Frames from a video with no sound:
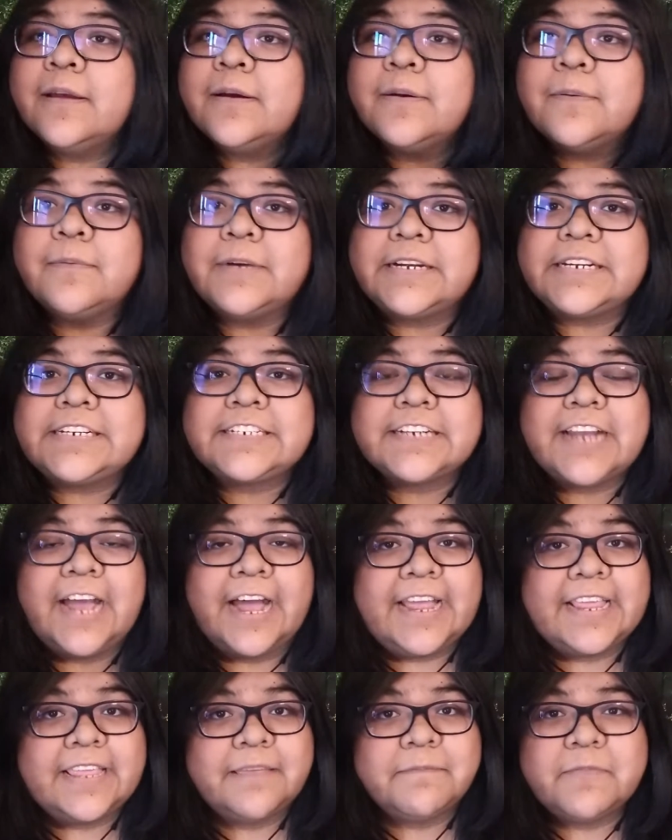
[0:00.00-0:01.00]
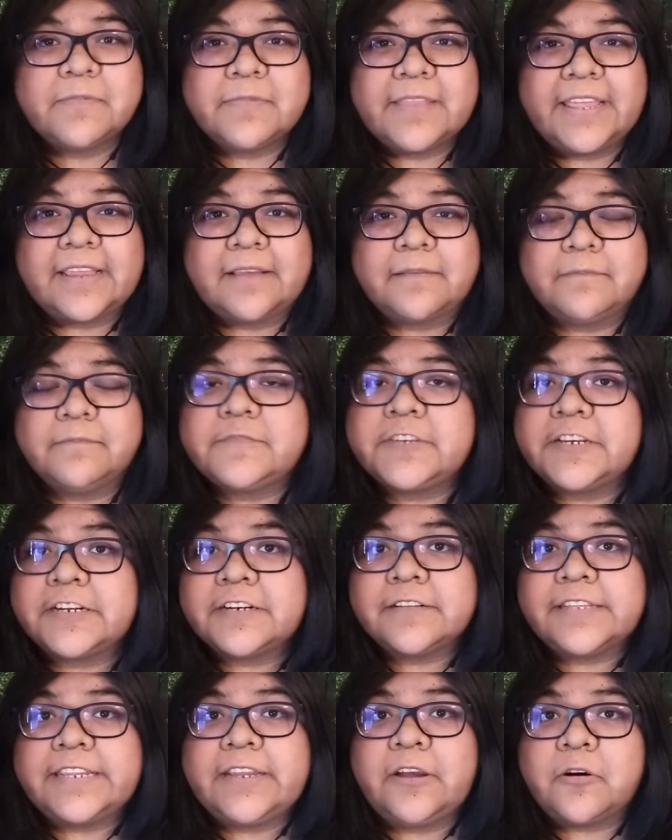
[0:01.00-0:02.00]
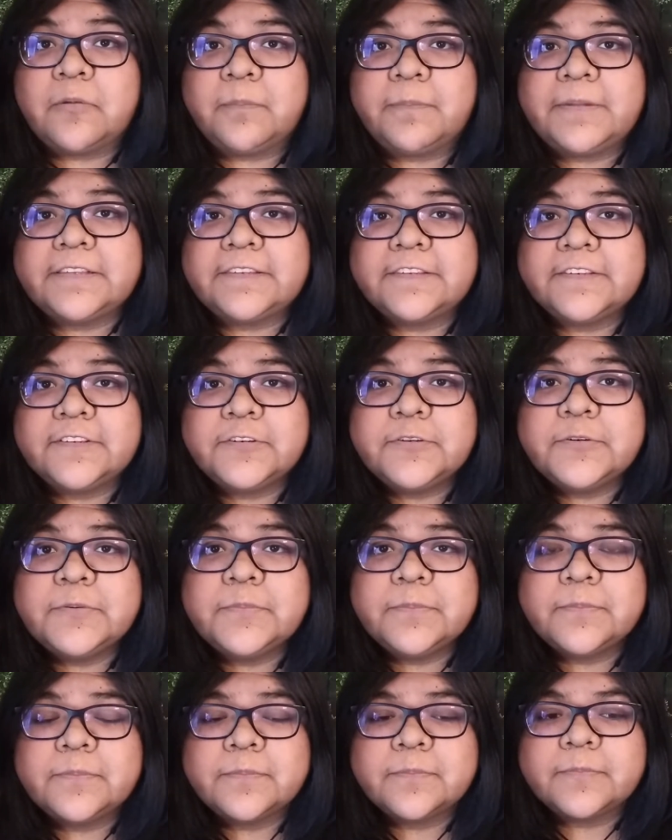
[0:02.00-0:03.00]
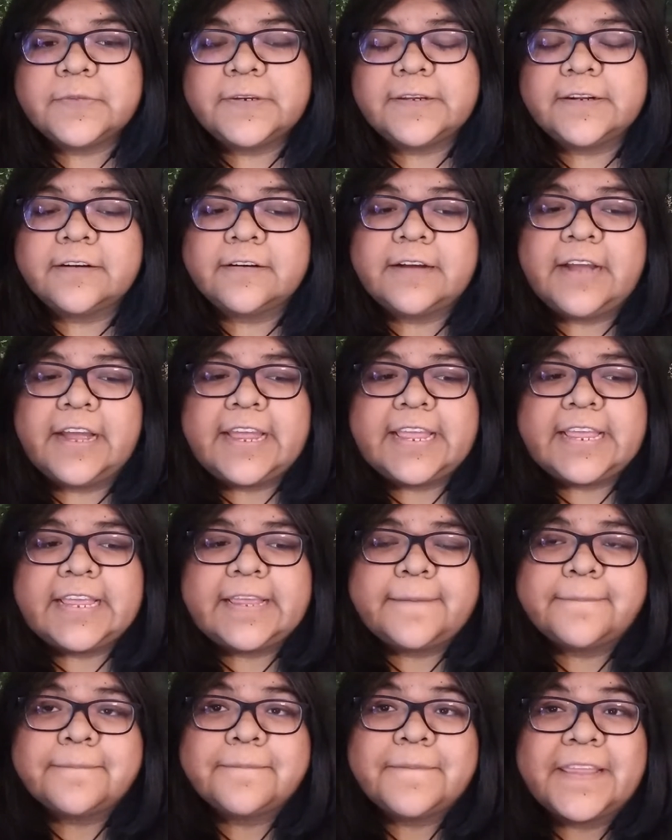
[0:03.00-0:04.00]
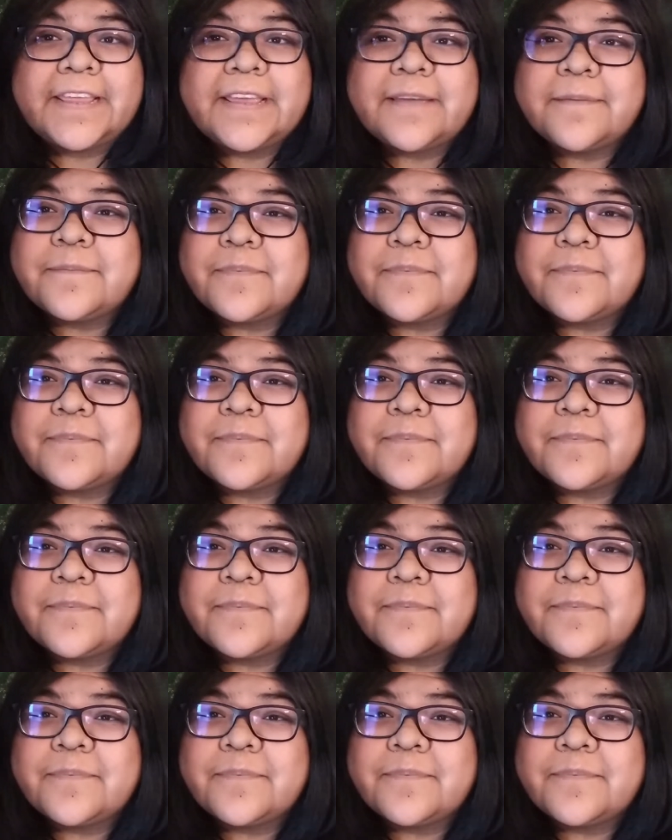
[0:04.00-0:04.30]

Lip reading: which I am like generally open to. You know, I am